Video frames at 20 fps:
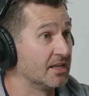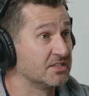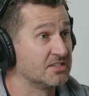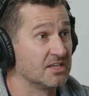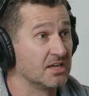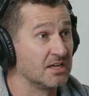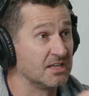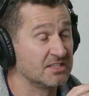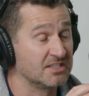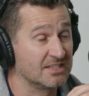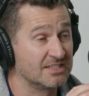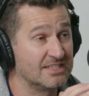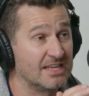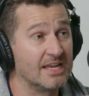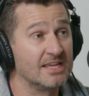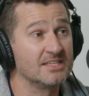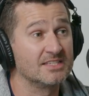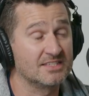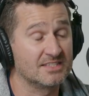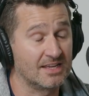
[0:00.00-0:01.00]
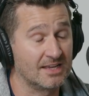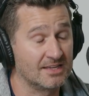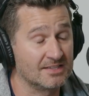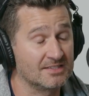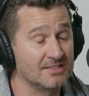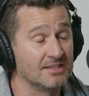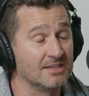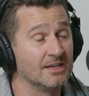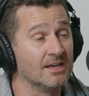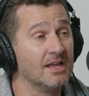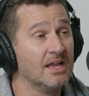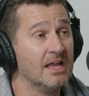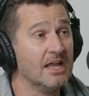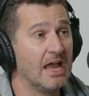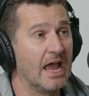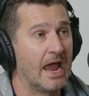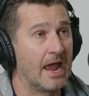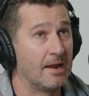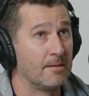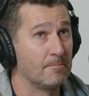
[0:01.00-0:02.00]
It's a taste testing
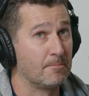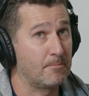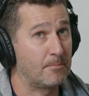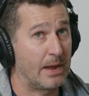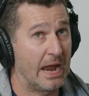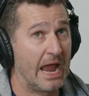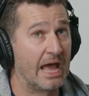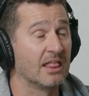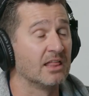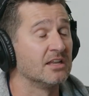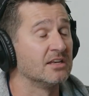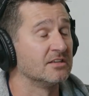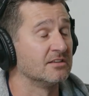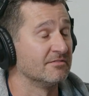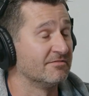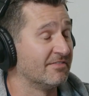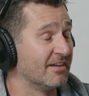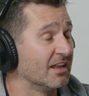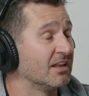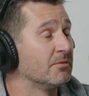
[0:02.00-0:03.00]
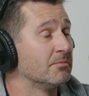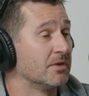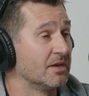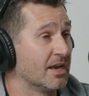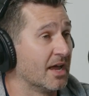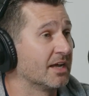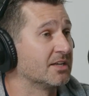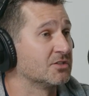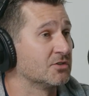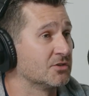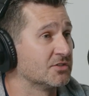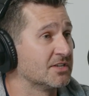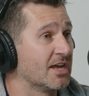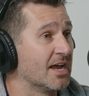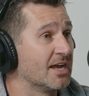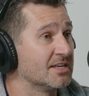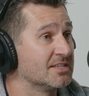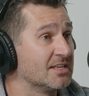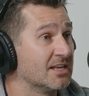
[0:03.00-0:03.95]
and palate development exercise.